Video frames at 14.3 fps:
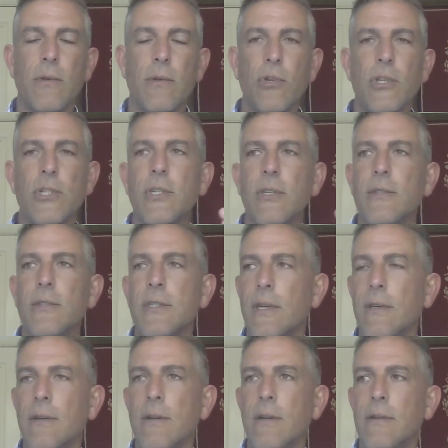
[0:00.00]

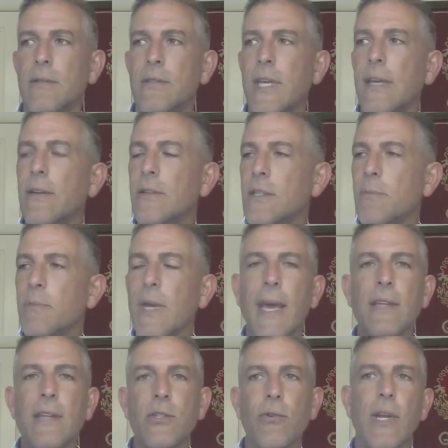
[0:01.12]
Christians tended to be
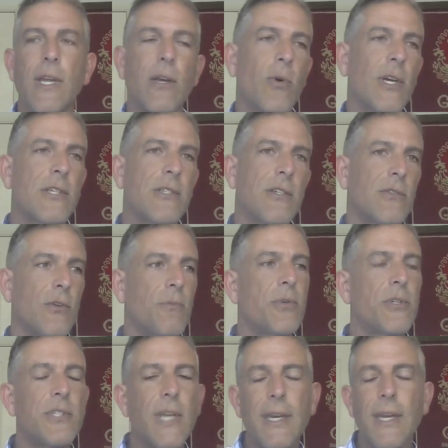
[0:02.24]
answering questions or
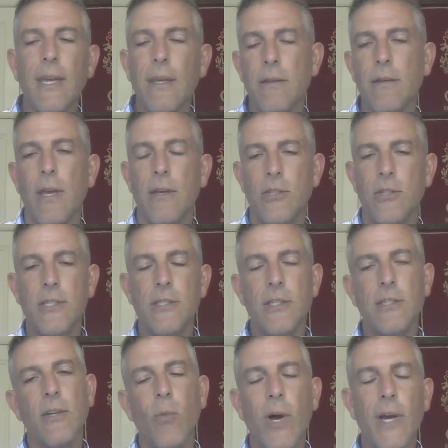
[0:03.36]
presenting Jesus
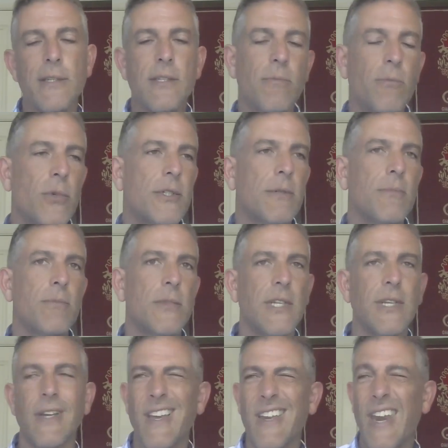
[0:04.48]
in ways that Muslims
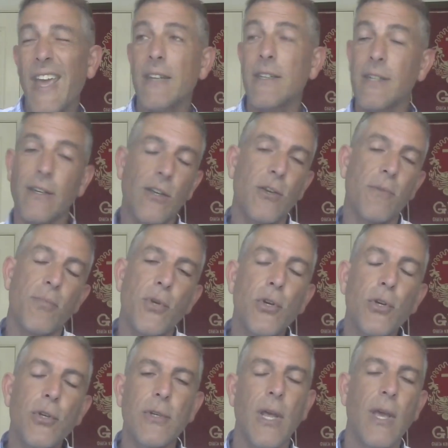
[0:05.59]
didn't connect, didn't
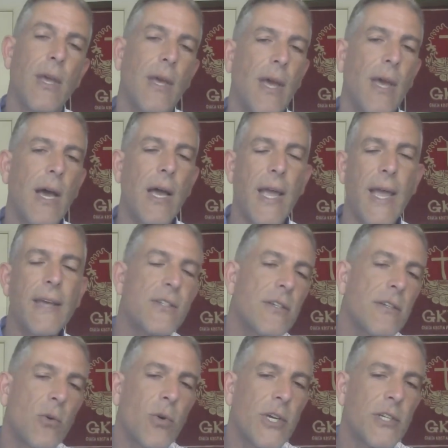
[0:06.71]
compute,
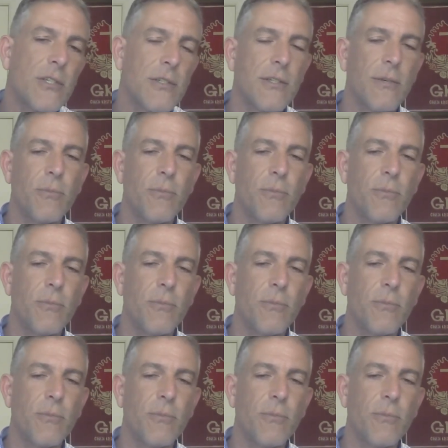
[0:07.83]
answered questions that